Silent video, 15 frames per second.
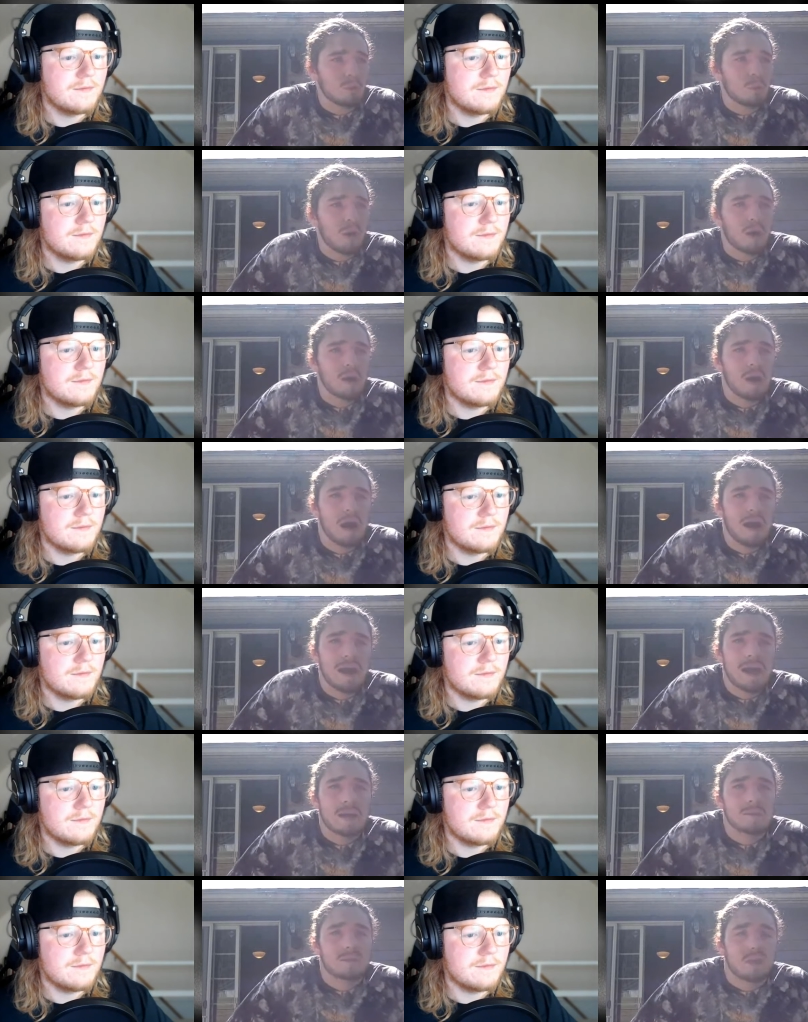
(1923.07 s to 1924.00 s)
Speaker 1: where
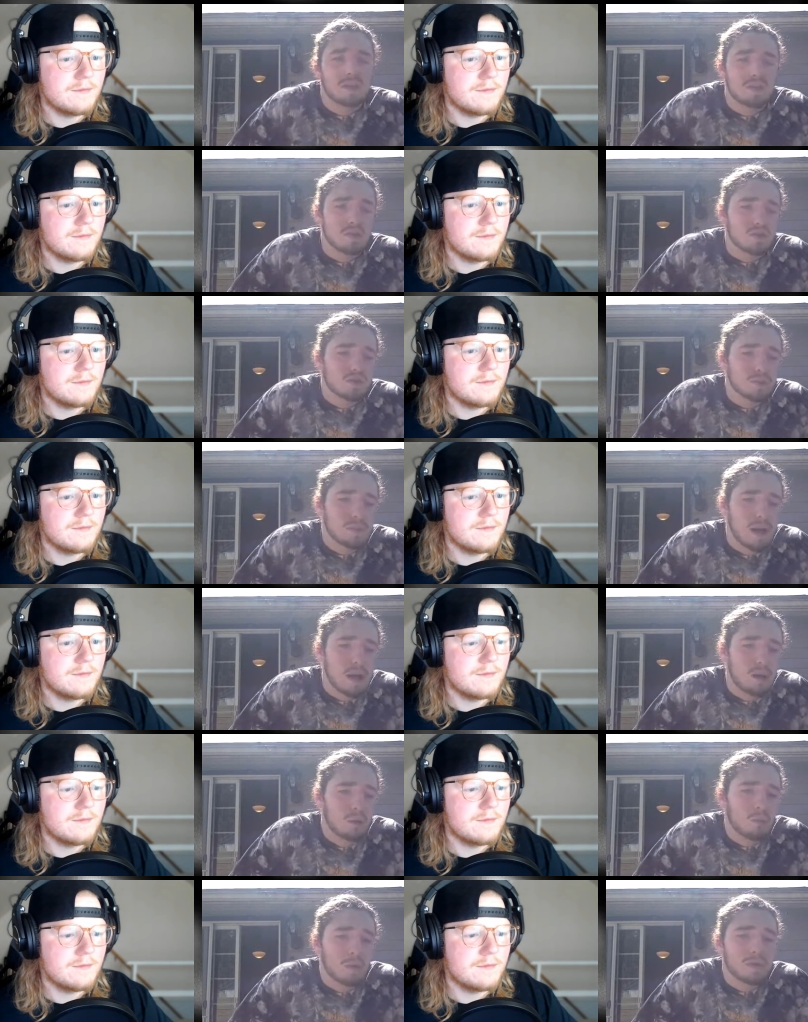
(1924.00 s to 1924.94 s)
I am ten years from
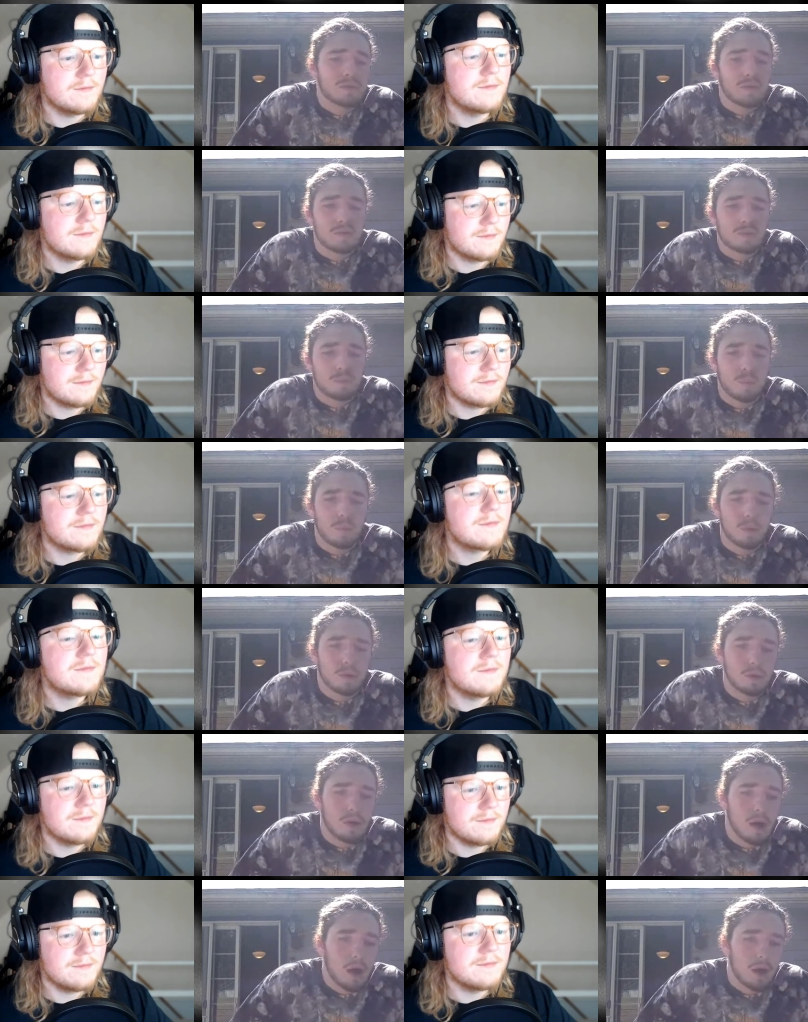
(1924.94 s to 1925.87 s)
now with this
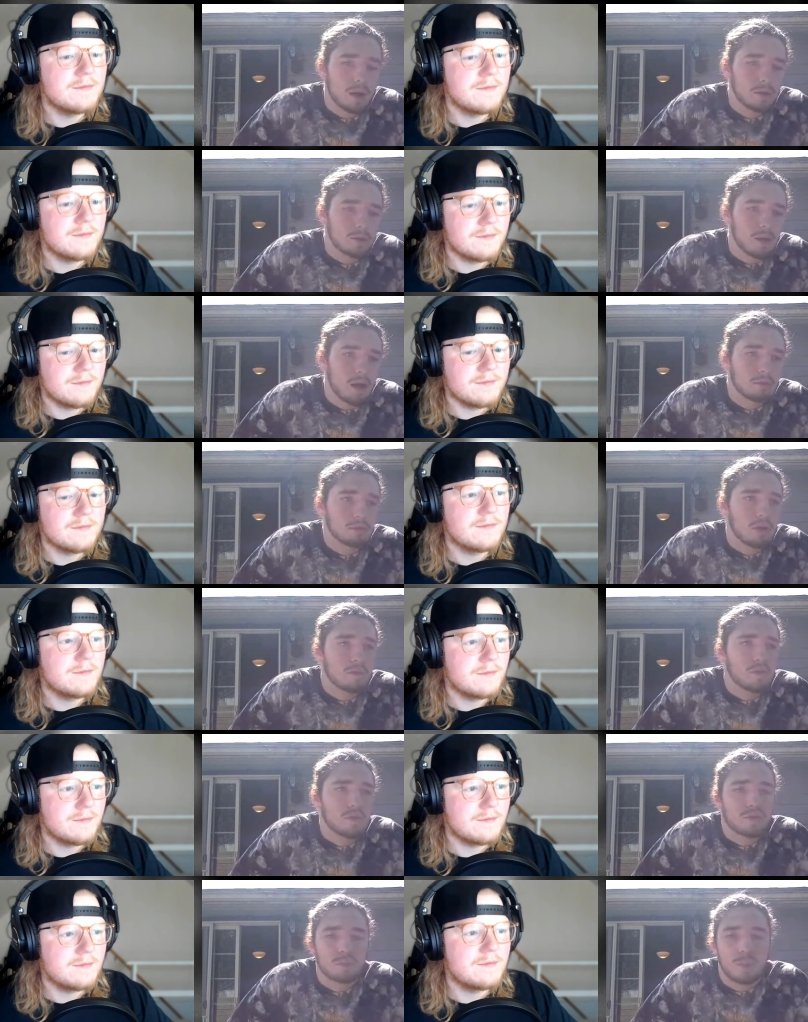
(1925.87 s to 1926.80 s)
sport. I I
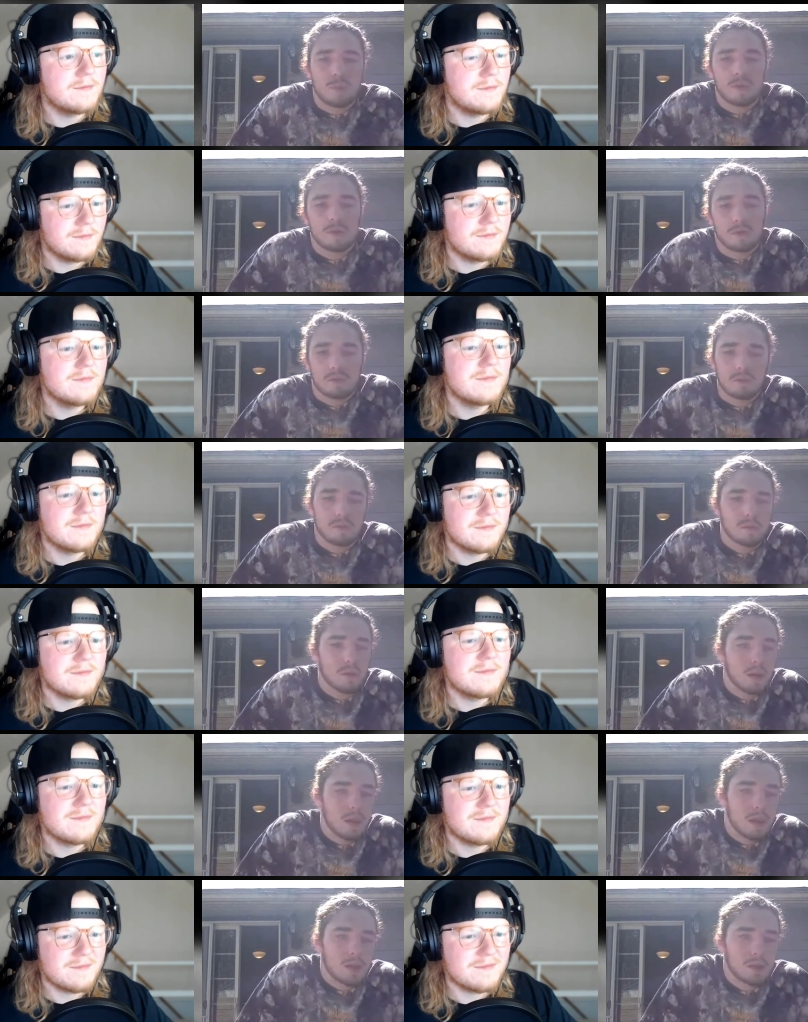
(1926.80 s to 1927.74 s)
love this sport,
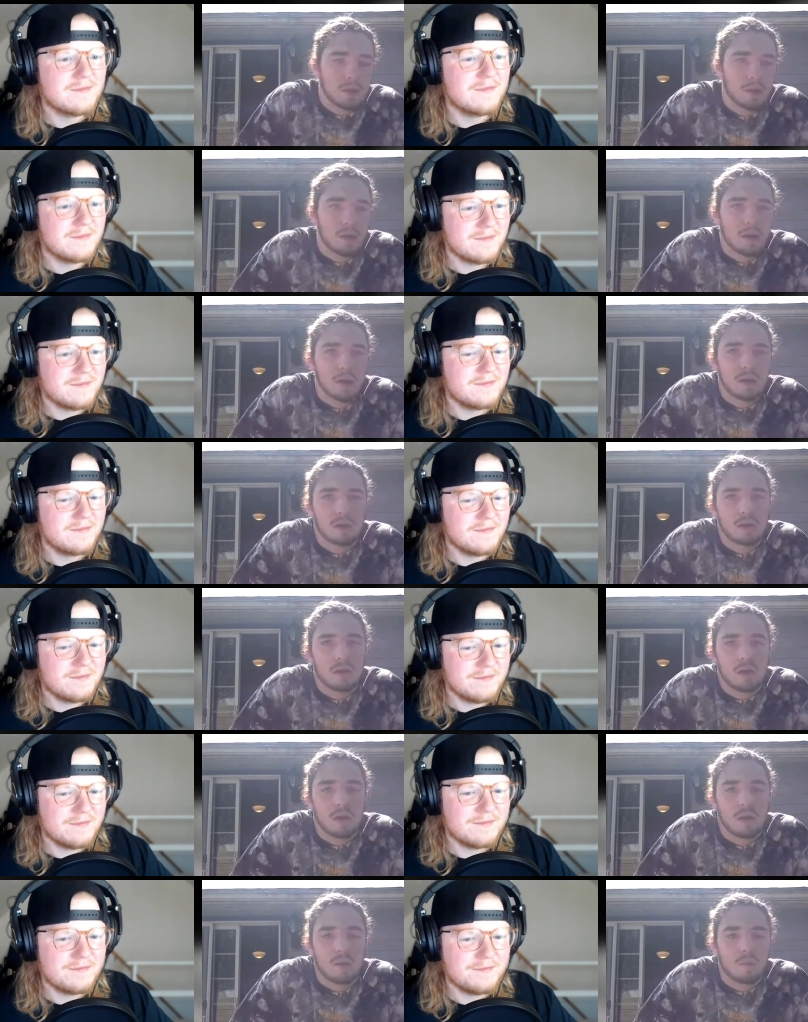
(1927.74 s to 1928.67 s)
and
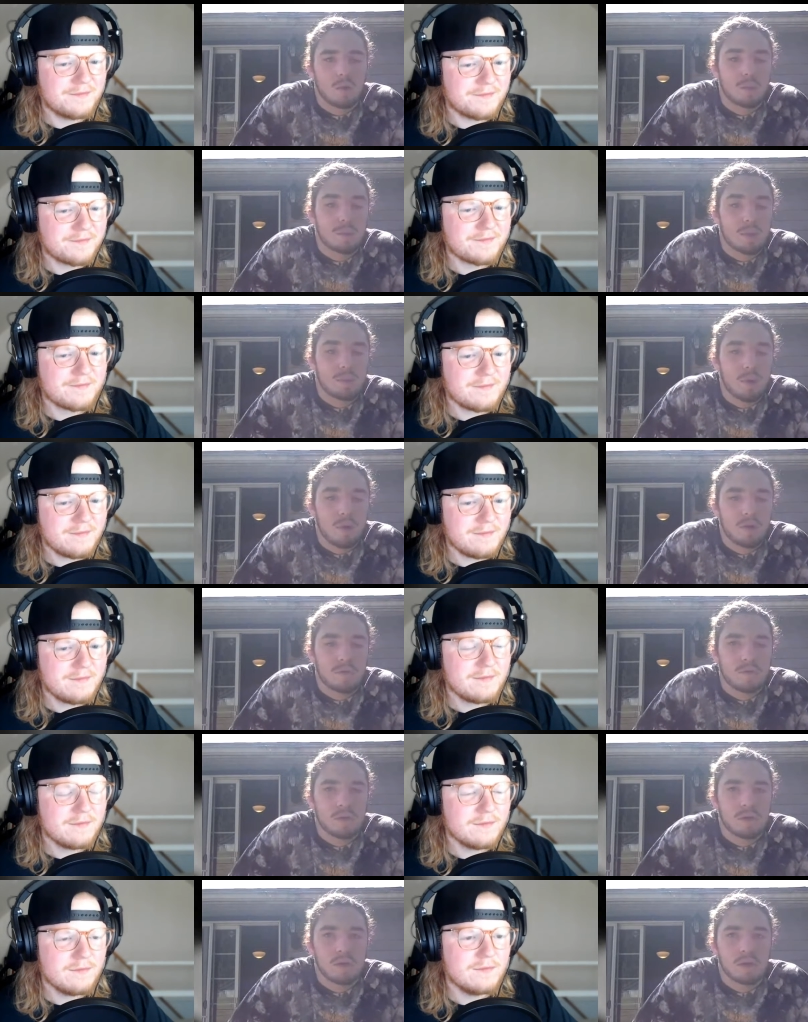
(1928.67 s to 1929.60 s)
uh, I want to be a
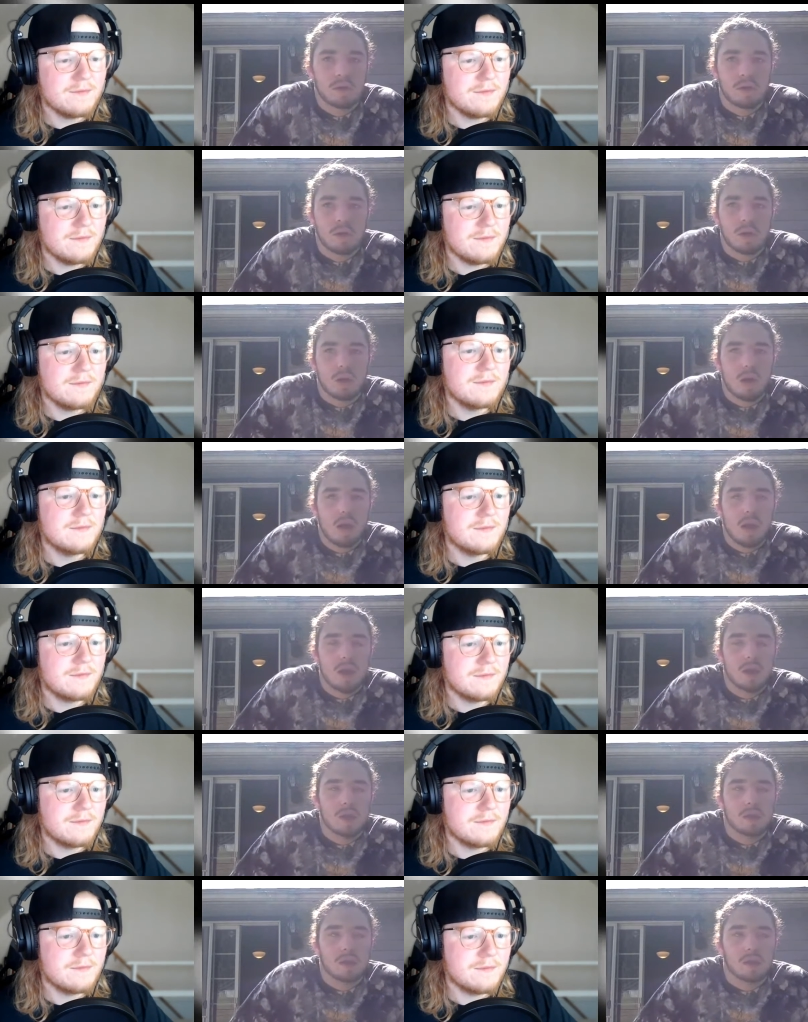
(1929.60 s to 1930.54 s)
part of it.
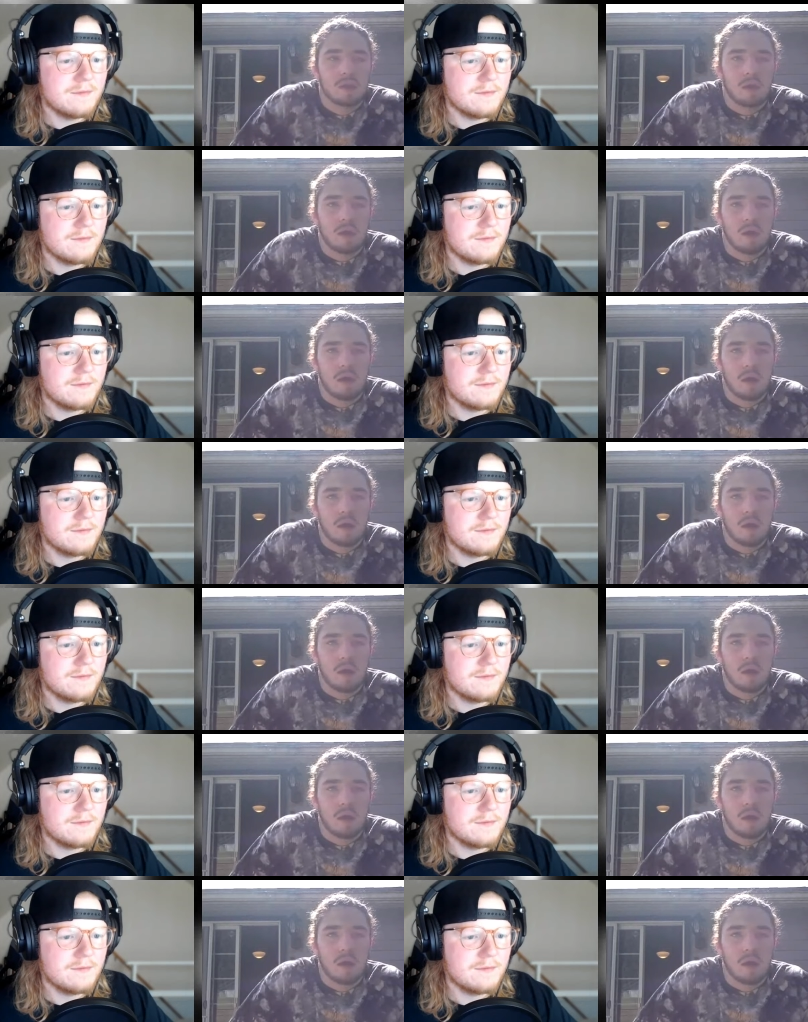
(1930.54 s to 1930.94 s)
And